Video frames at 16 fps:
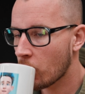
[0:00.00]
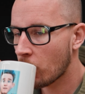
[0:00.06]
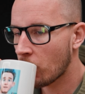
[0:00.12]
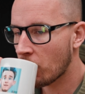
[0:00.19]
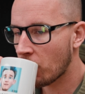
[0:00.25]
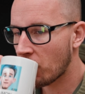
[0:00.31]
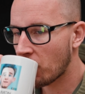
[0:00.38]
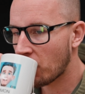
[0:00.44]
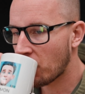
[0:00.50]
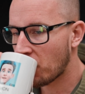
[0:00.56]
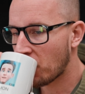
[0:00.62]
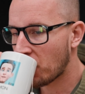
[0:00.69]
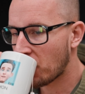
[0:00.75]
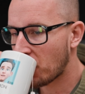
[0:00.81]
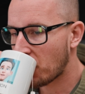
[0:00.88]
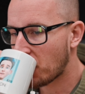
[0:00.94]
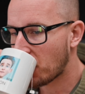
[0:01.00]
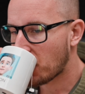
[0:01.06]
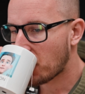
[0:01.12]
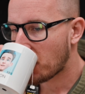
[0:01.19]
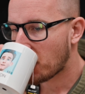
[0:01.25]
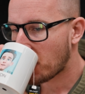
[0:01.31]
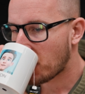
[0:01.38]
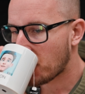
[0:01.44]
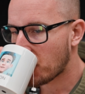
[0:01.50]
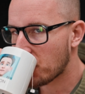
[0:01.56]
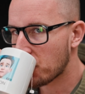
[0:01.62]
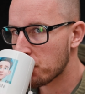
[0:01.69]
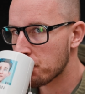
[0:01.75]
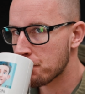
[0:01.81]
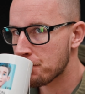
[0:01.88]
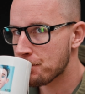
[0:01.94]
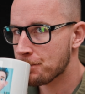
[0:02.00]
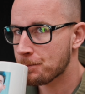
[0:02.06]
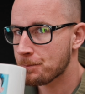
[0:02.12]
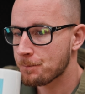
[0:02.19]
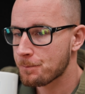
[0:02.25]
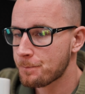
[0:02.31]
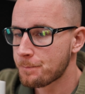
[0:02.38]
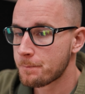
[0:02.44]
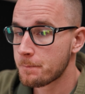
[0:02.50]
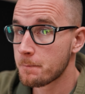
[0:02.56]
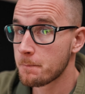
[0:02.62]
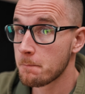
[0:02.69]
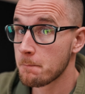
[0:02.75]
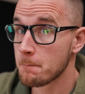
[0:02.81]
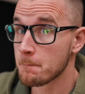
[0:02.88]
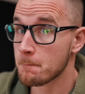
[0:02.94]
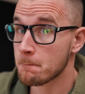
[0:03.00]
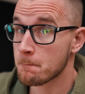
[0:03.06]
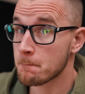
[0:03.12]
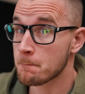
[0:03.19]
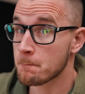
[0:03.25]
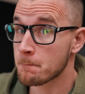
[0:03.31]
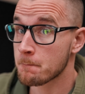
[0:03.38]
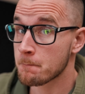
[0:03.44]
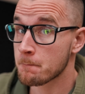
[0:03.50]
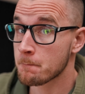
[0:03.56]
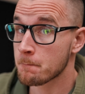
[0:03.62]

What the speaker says: No words are spoken by the person on screen.